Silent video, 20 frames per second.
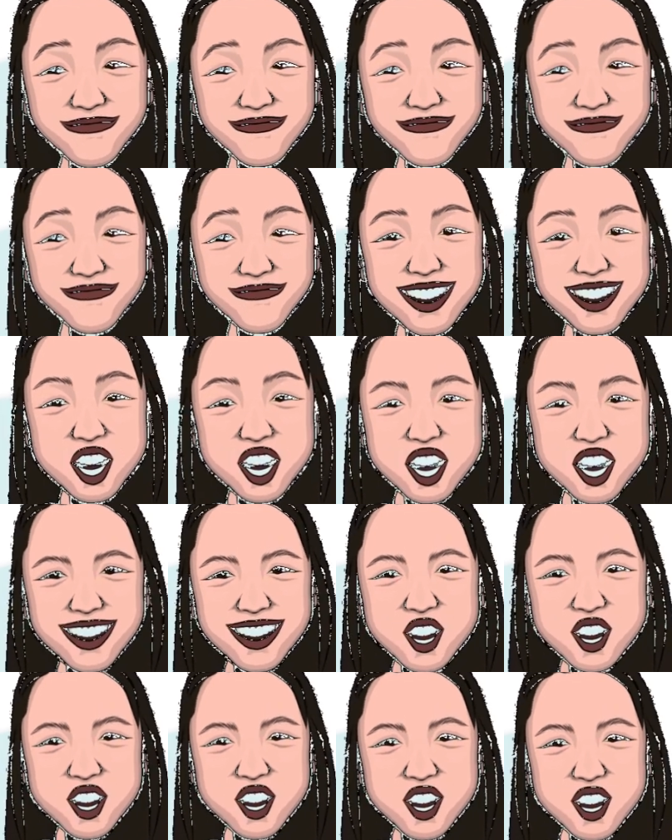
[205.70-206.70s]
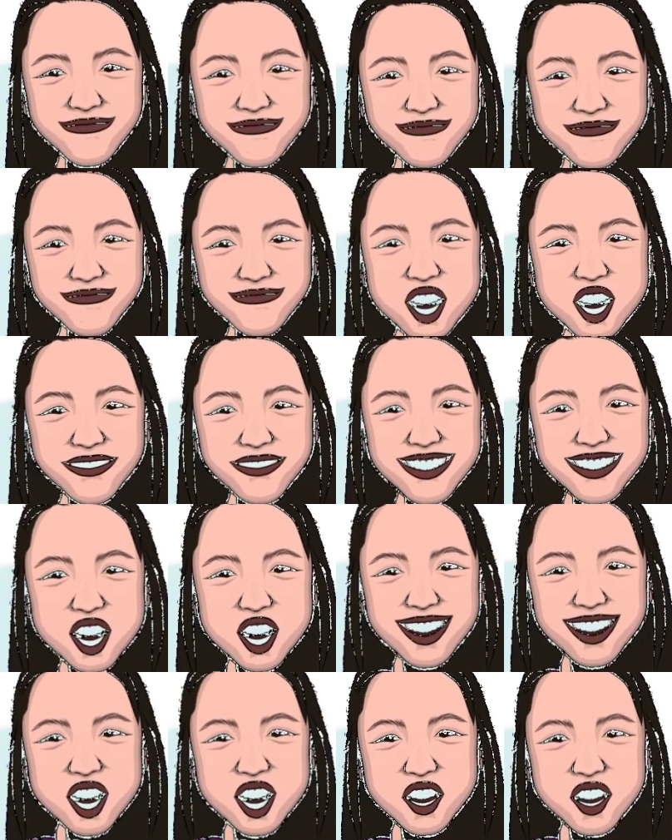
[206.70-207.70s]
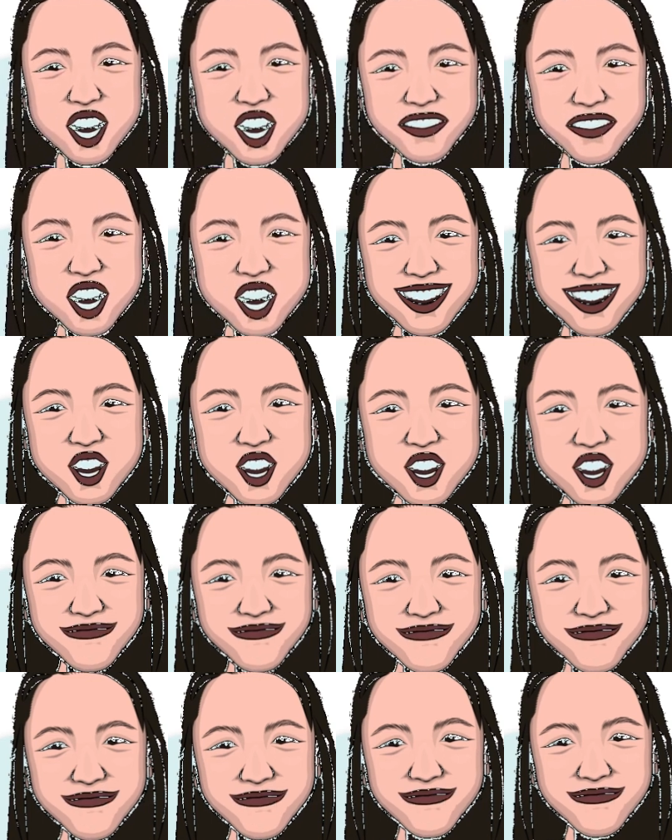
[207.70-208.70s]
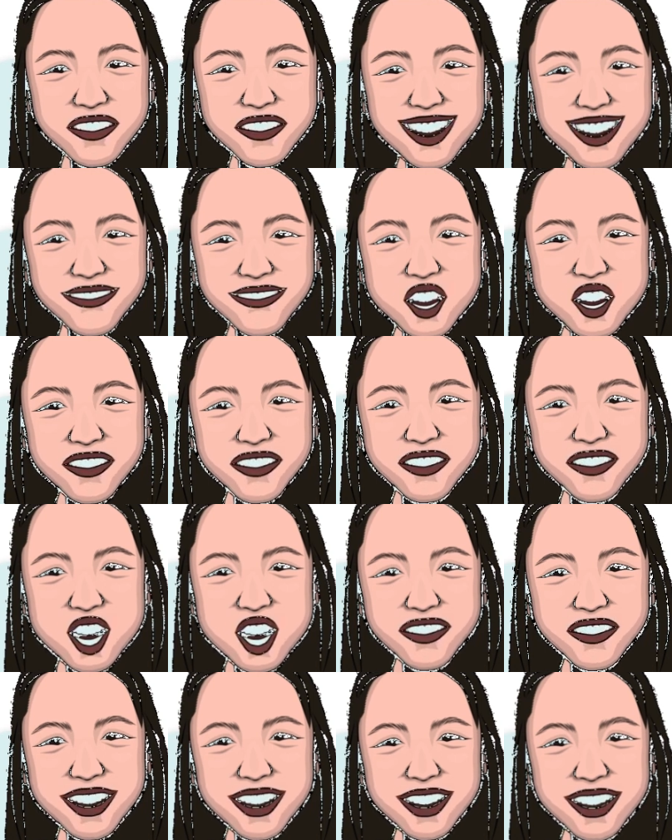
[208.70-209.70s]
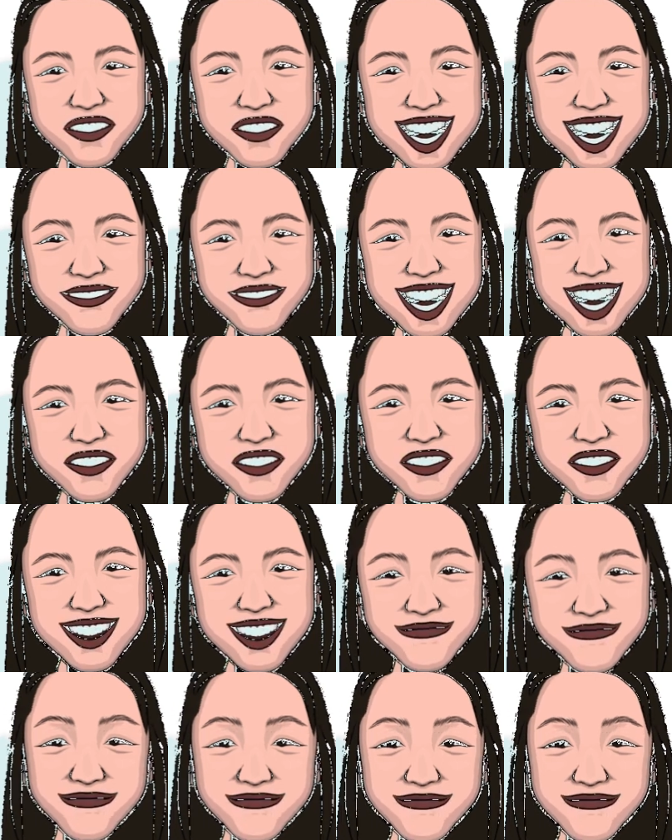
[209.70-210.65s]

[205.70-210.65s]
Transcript: You now know everything there is to know to convert decimals to fraction.